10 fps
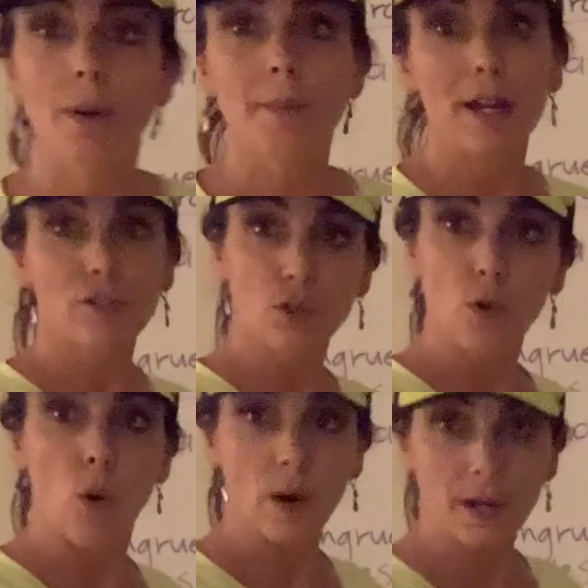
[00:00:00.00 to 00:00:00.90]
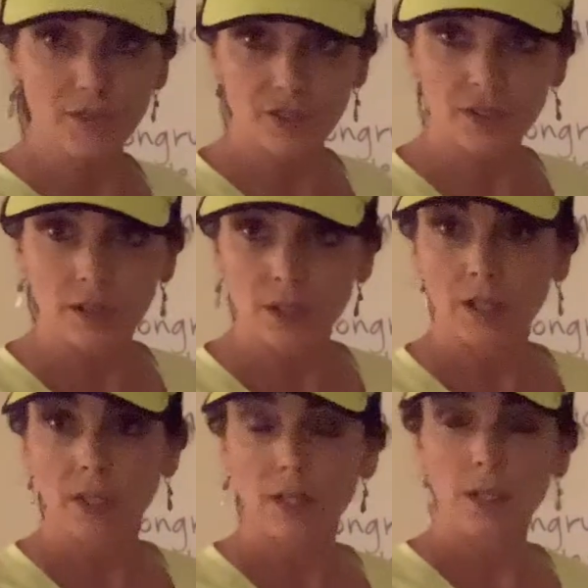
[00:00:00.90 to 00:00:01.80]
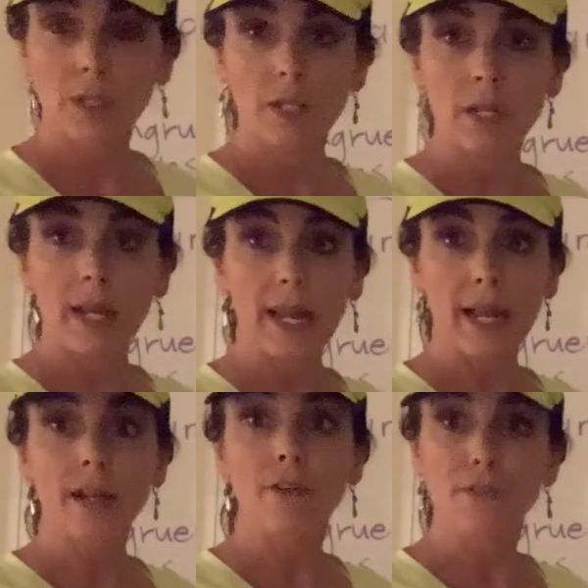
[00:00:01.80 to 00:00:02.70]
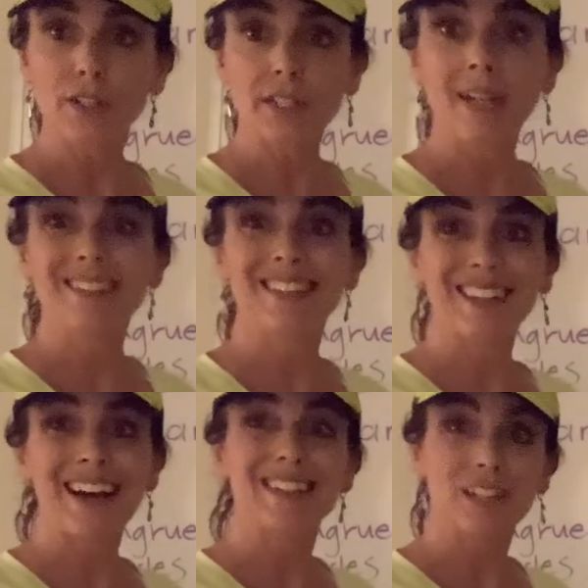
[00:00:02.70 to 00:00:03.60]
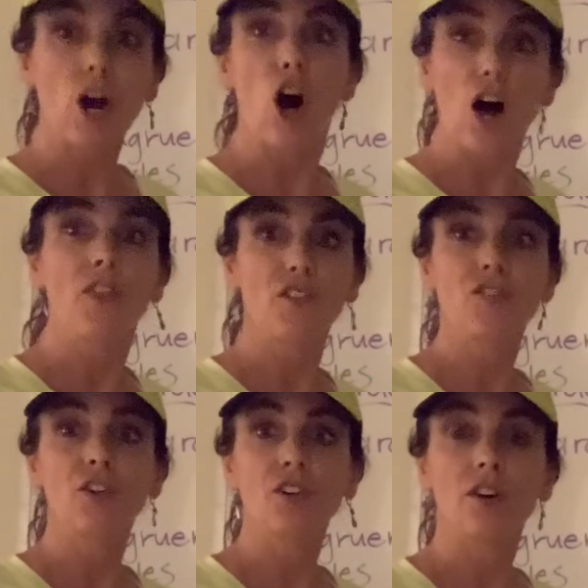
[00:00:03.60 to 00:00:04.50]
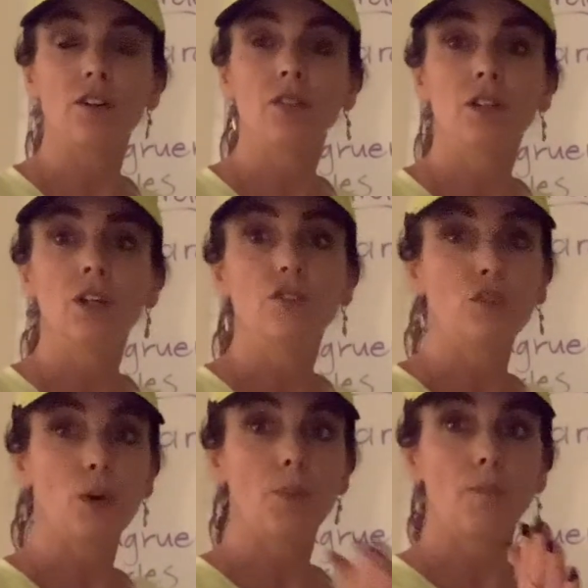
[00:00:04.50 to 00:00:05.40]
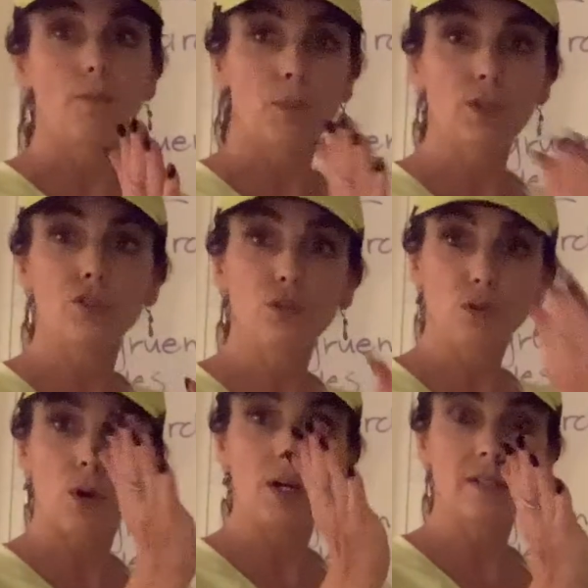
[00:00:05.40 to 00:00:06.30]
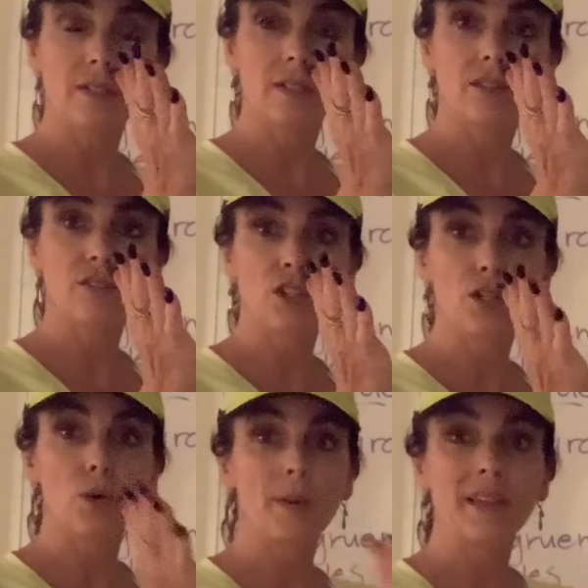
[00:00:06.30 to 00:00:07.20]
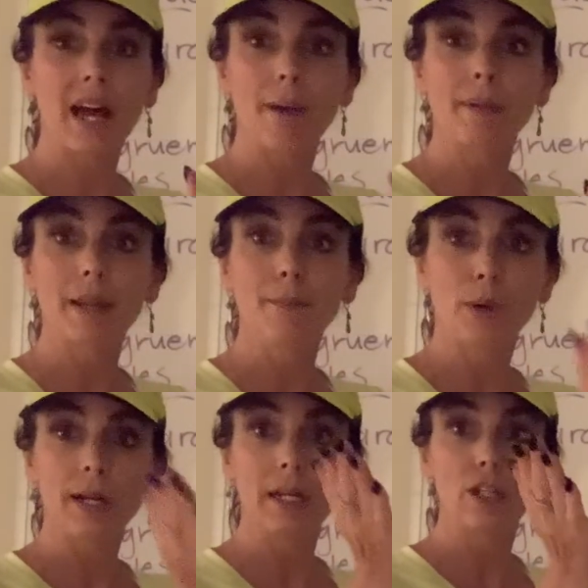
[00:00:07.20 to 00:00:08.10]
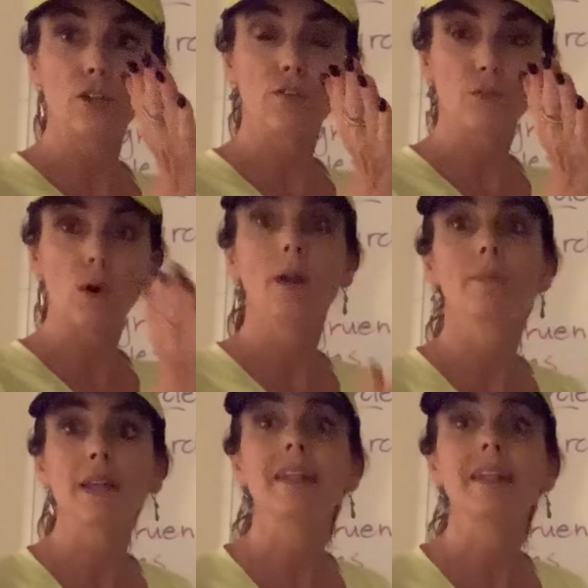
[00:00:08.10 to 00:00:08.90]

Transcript: by two chords and a vertex that lies on the circle. So put two chords in the circle with a common endpoint and you formed an